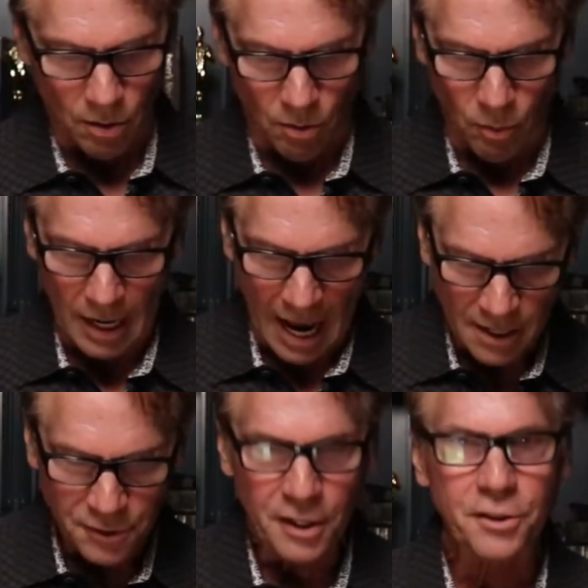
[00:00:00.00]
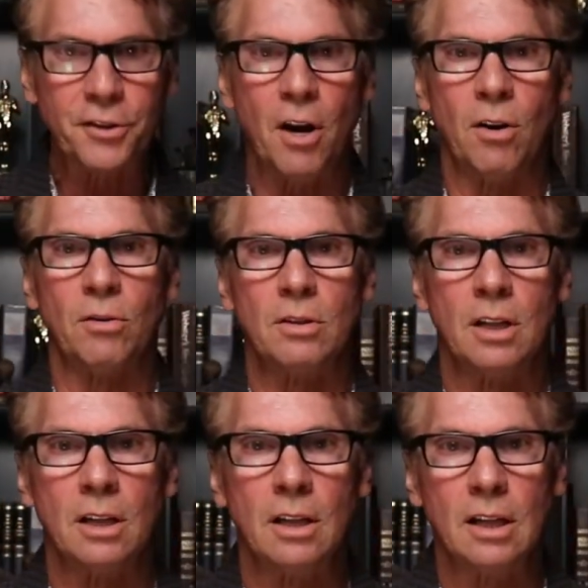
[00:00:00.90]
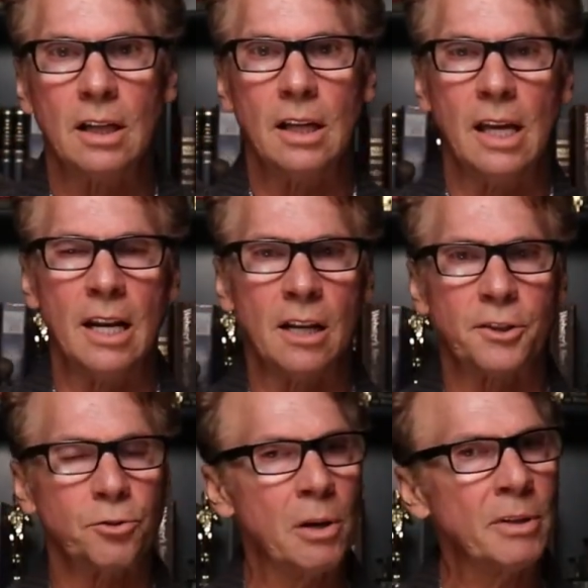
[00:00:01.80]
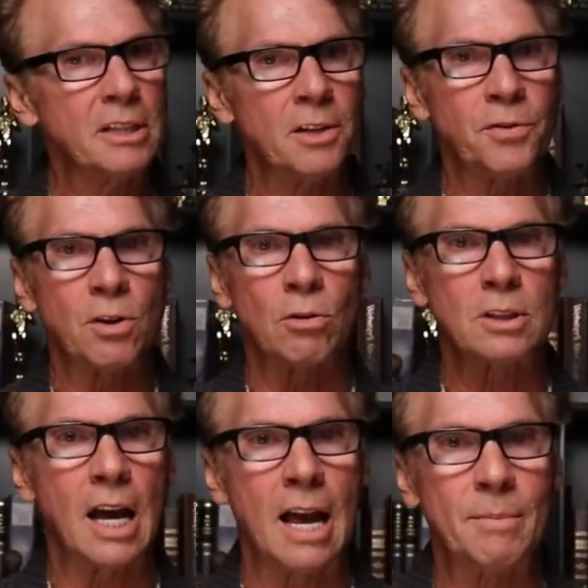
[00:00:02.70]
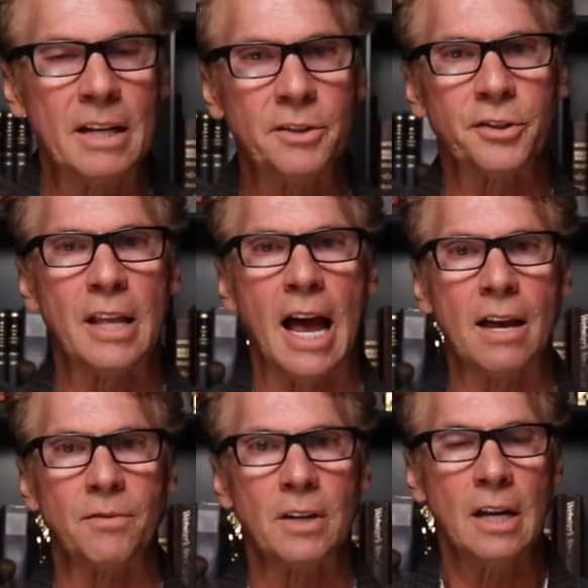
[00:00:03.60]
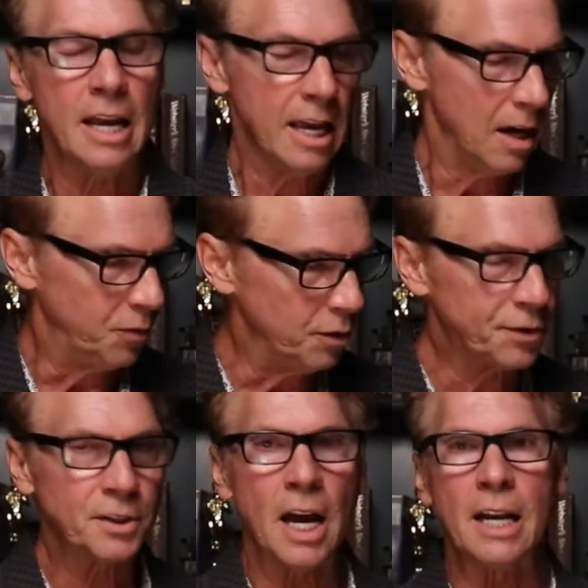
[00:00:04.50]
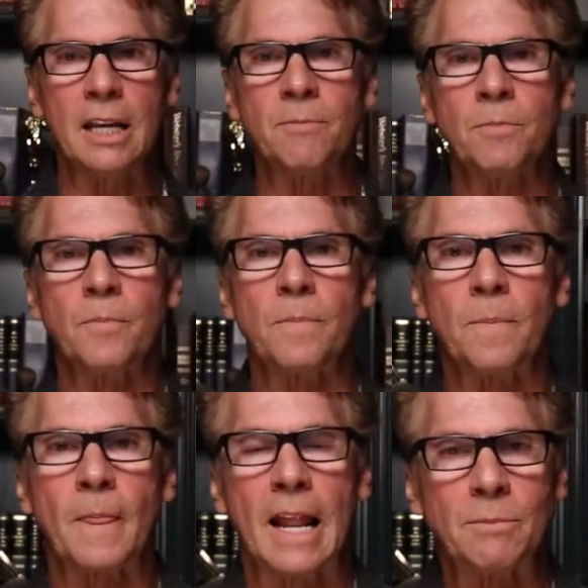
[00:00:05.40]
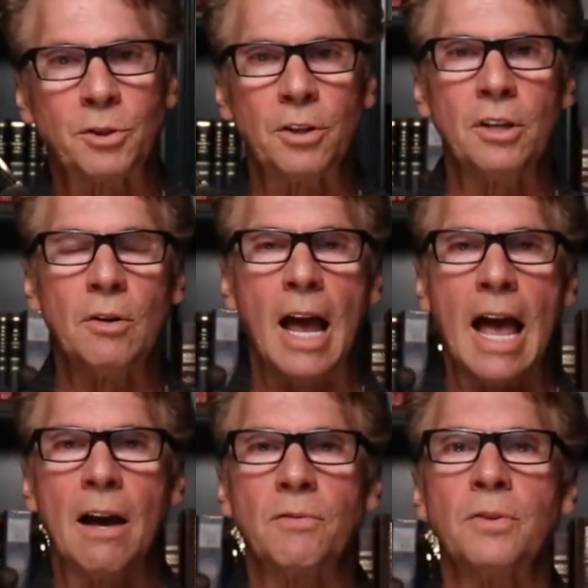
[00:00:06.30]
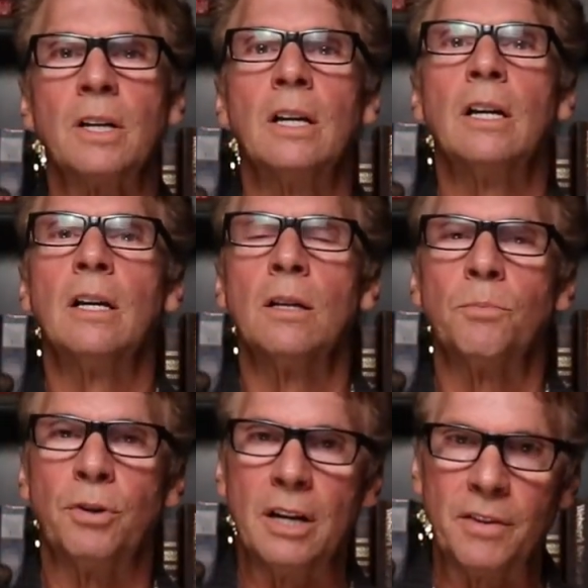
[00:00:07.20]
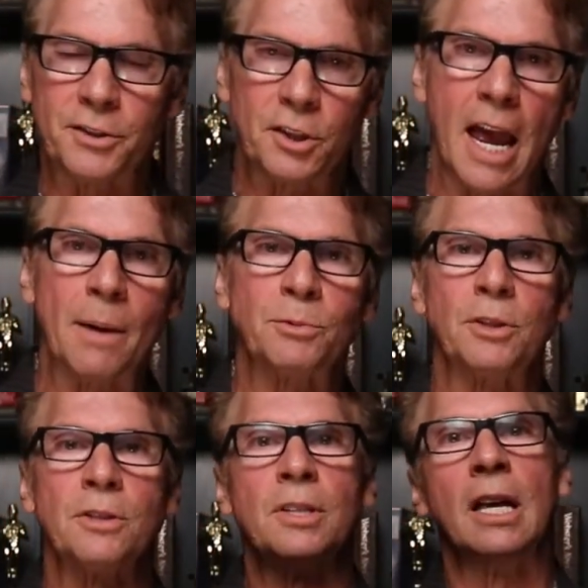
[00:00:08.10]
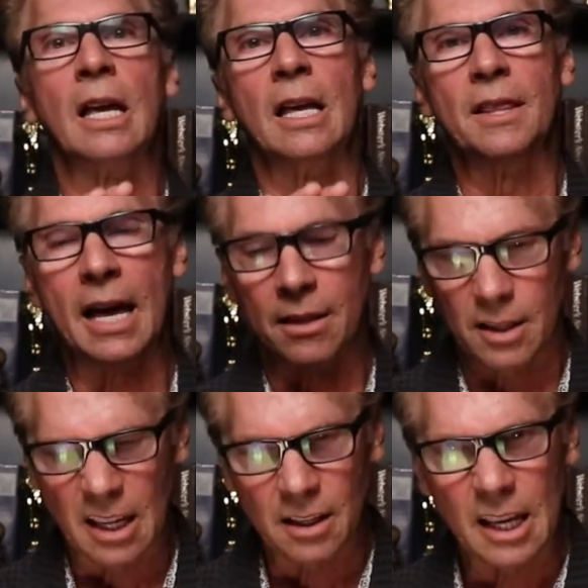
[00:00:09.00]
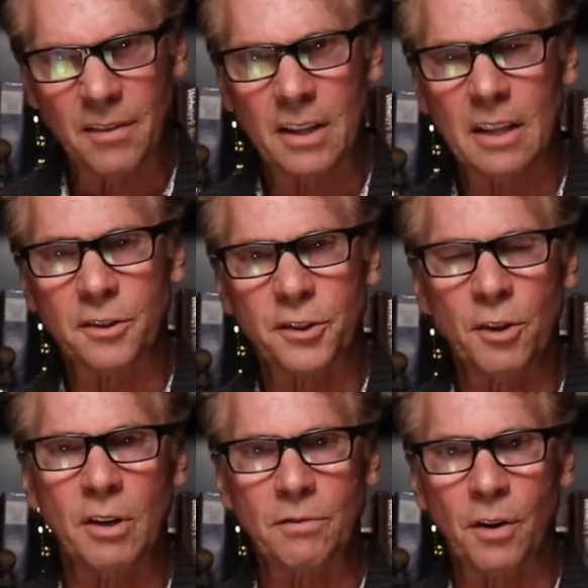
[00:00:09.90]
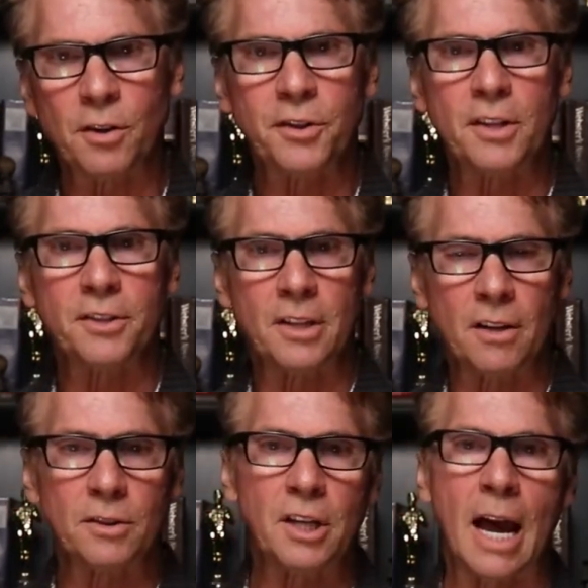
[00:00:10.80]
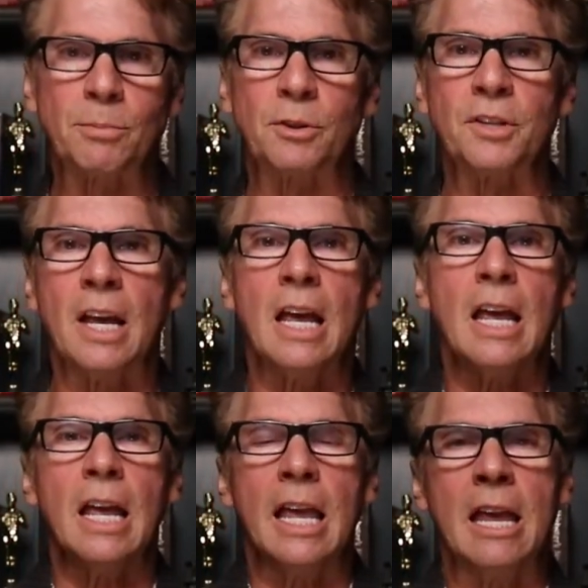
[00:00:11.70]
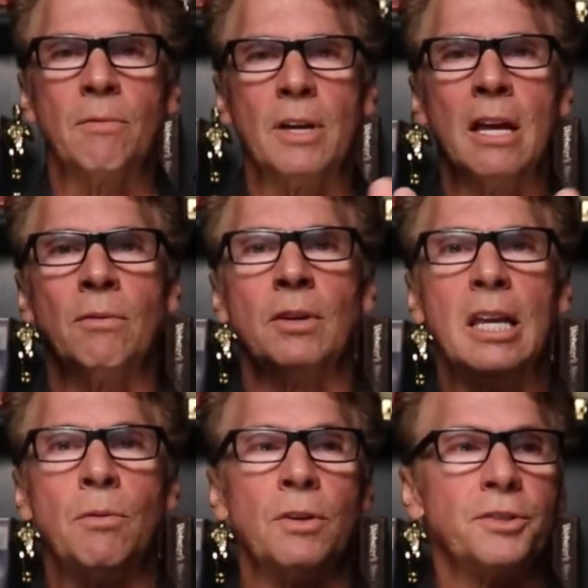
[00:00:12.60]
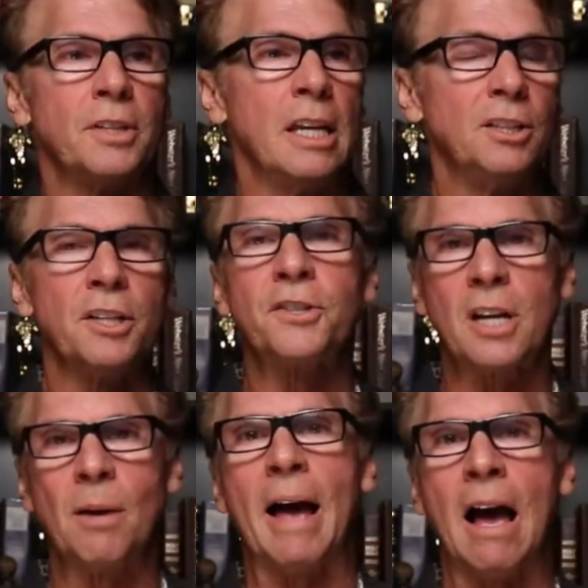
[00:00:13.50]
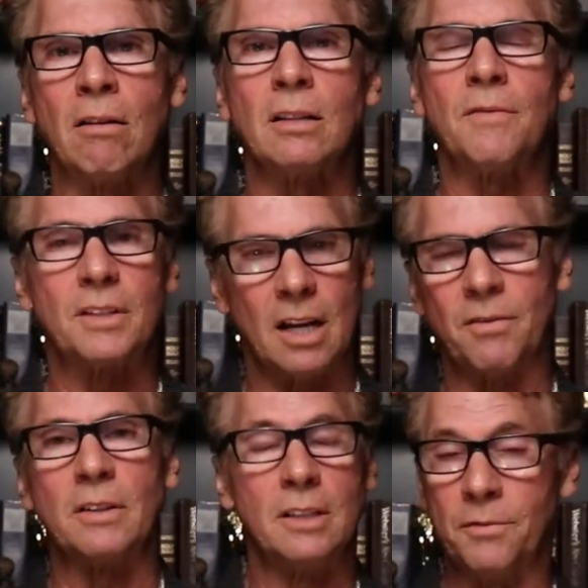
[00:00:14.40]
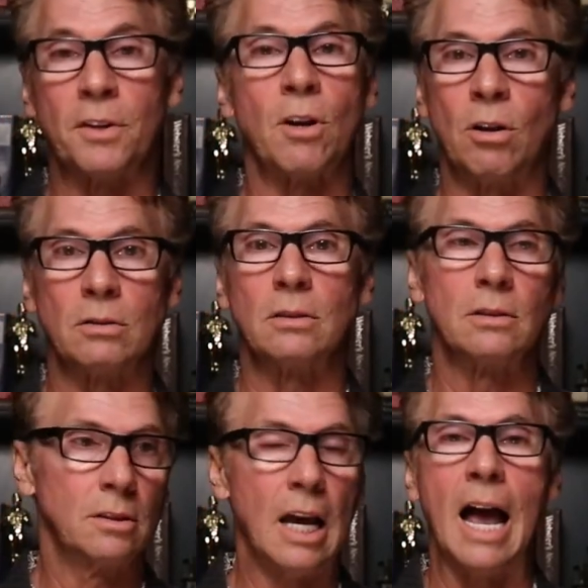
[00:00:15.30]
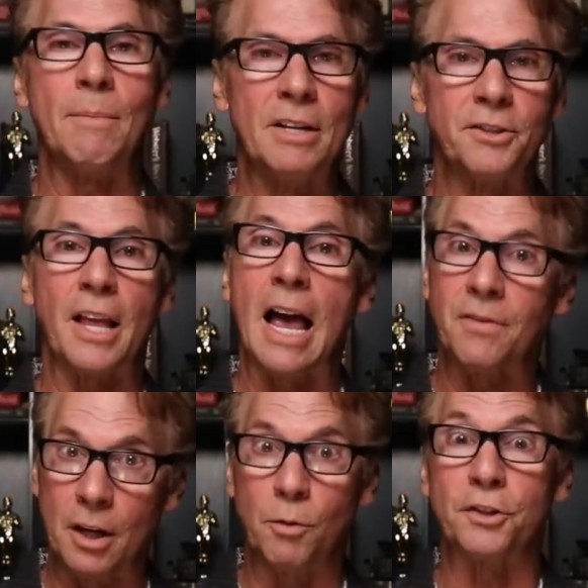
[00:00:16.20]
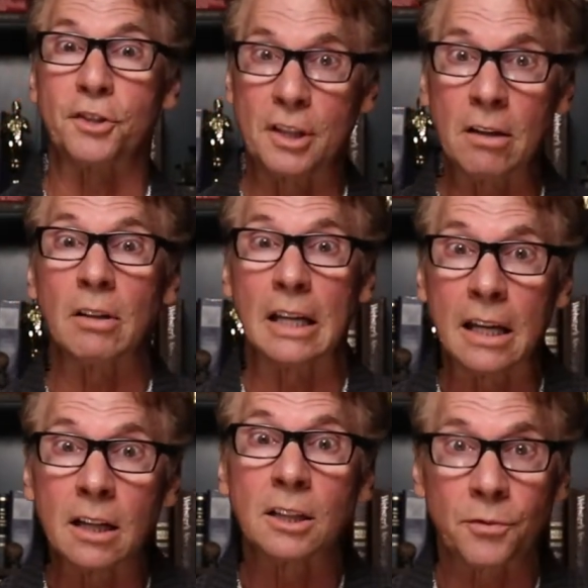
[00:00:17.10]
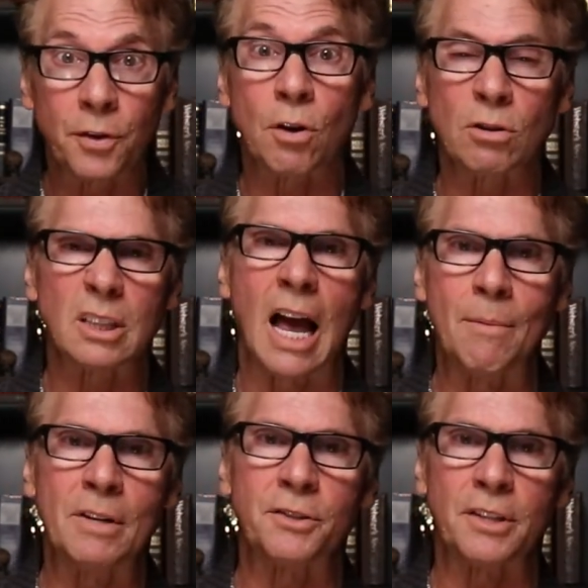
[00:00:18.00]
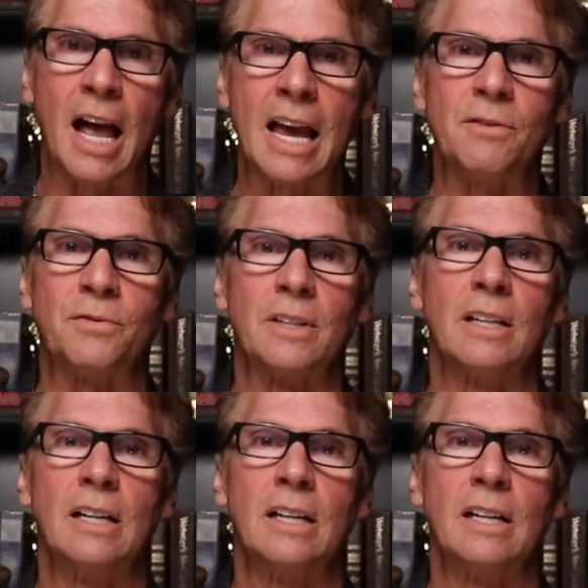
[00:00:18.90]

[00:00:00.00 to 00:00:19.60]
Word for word: When Isaac sowed in an extremely difficult time in his life, if you study, and I'm sure you have, previous chapter, that the, even in the ensuing verses and other chapters, he, he, he was he just come out of a, of a difficult time in his life he was still in a difficult time in his life